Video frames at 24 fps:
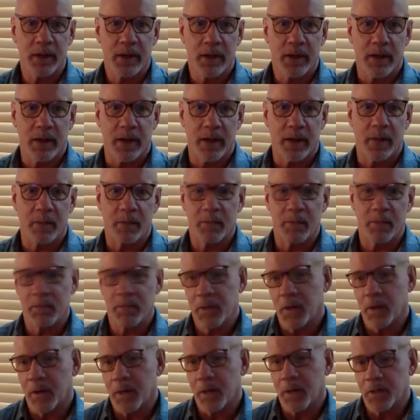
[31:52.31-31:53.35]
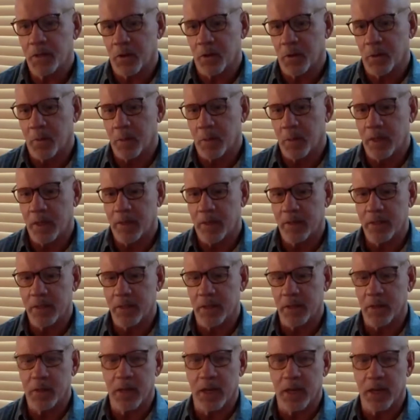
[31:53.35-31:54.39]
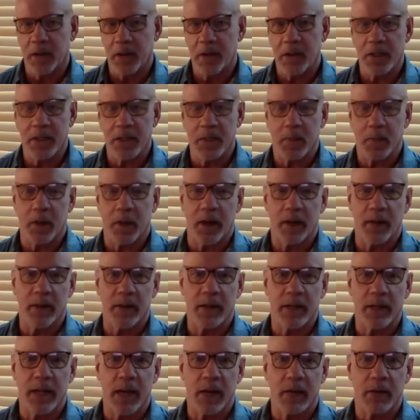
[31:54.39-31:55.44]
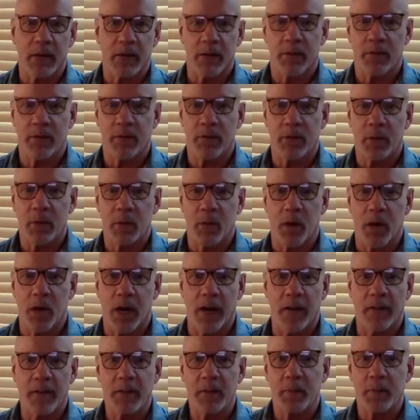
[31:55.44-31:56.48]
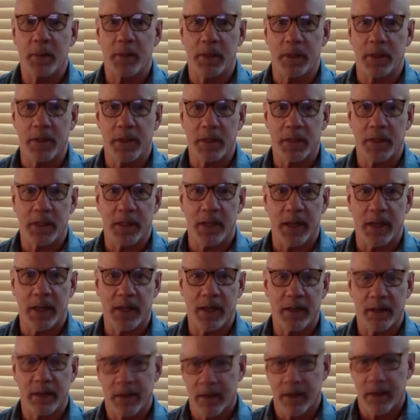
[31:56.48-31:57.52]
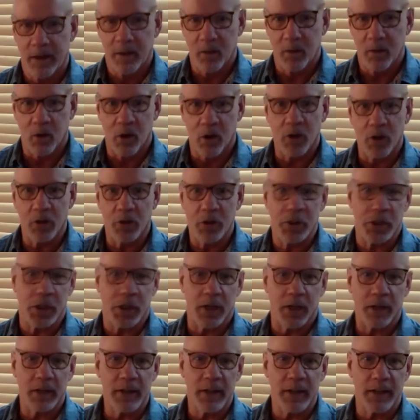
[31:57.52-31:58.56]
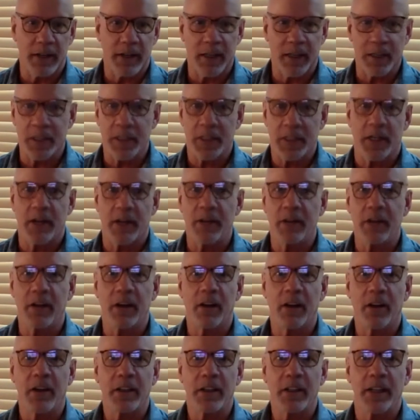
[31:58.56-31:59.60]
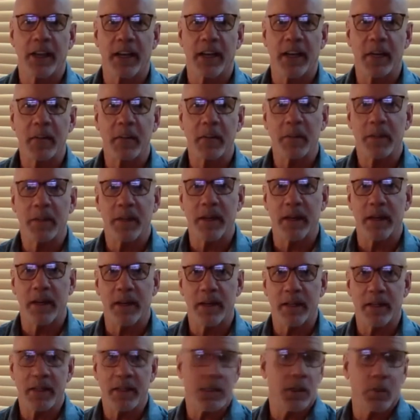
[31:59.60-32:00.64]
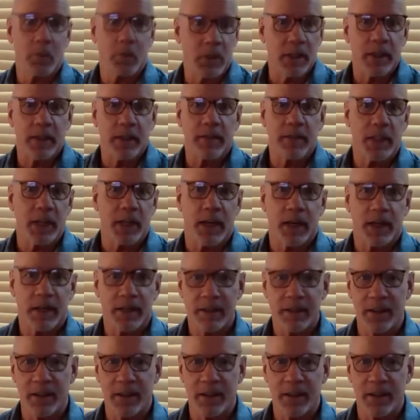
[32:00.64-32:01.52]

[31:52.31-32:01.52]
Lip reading: He told me there's no doubt in his mind that he outlived 3 wives because he ate royal jelly and got stung all the time, and still believes that,